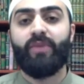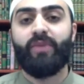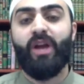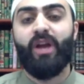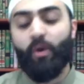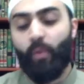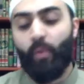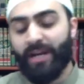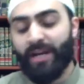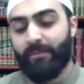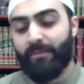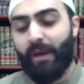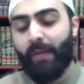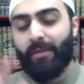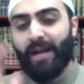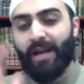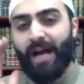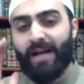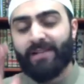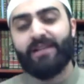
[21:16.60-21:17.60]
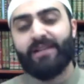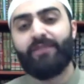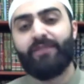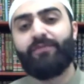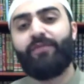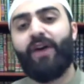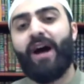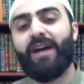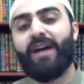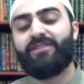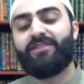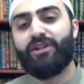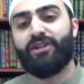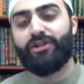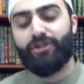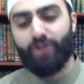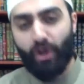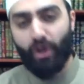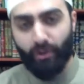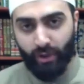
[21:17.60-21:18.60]
When Imam al-Hasan finds
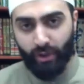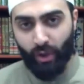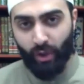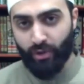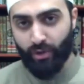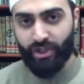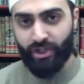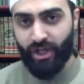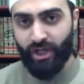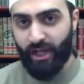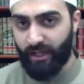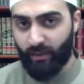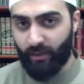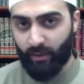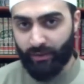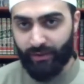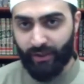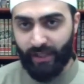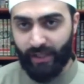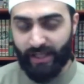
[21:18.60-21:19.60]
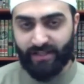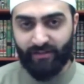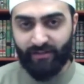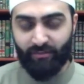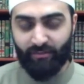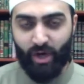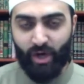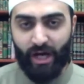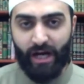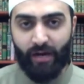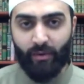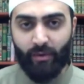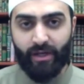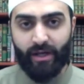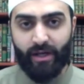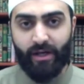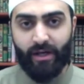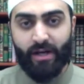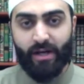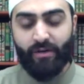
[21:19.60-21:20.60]
there's no negotiating with the likes of
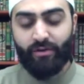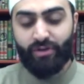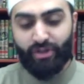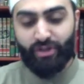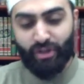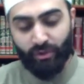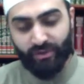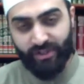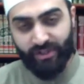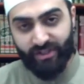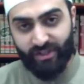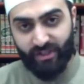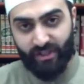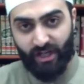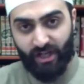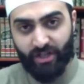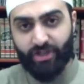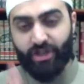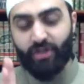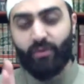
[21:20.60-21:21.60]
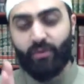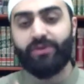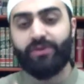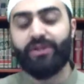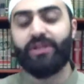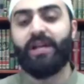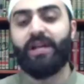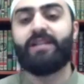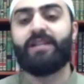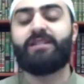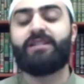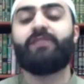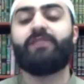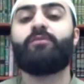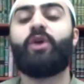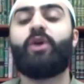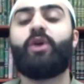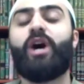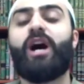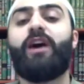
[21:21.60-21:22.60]
Muawiyah, there's no discussion with the likes of
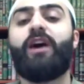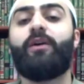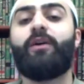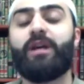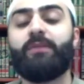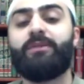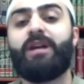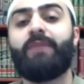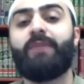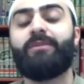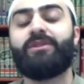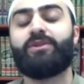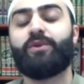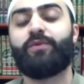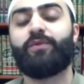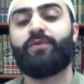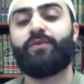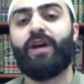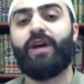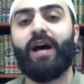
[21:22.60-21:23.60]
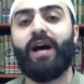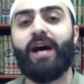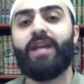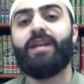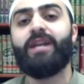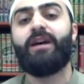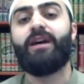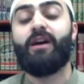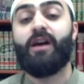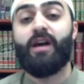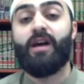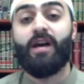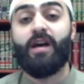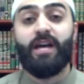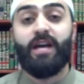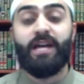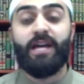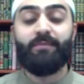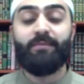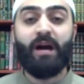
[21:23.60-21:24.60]
Muawiyah bin Abi Sufyan,
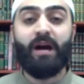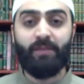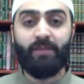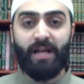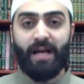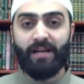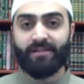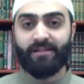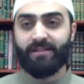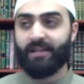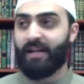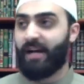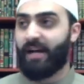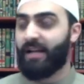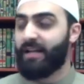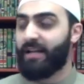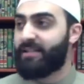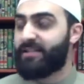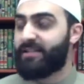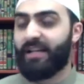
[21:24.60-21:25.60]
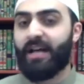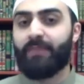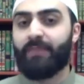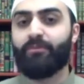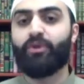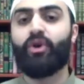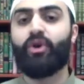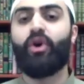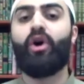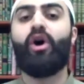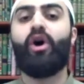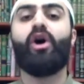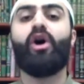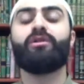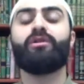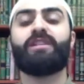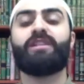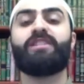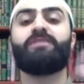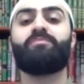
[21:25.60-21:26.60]
Imam al-Hasan alayhi salam
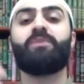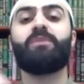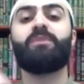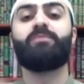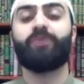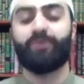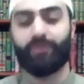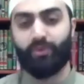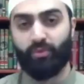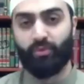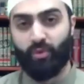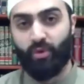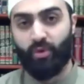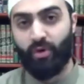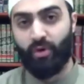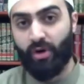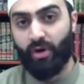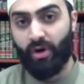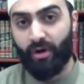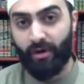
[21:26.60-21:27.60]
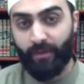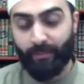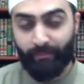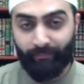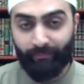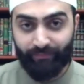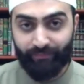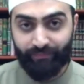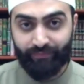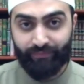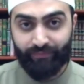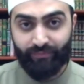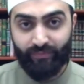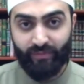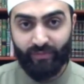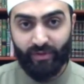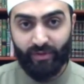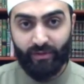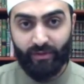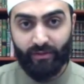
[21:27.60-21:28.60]
calls his people to war.
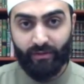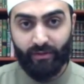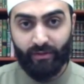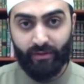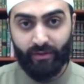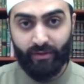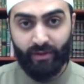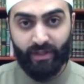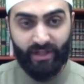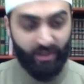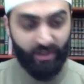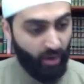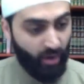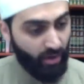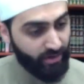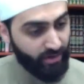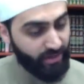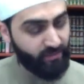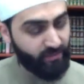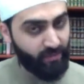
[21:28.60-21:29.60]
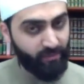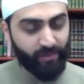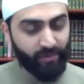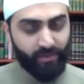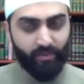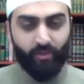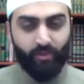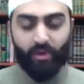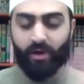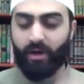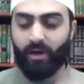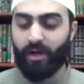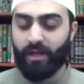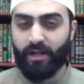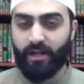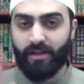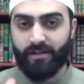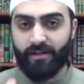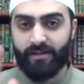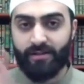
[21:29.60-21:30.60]
He calls his people to war.
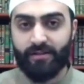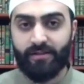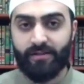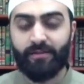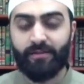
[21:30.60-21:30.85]
Khalas.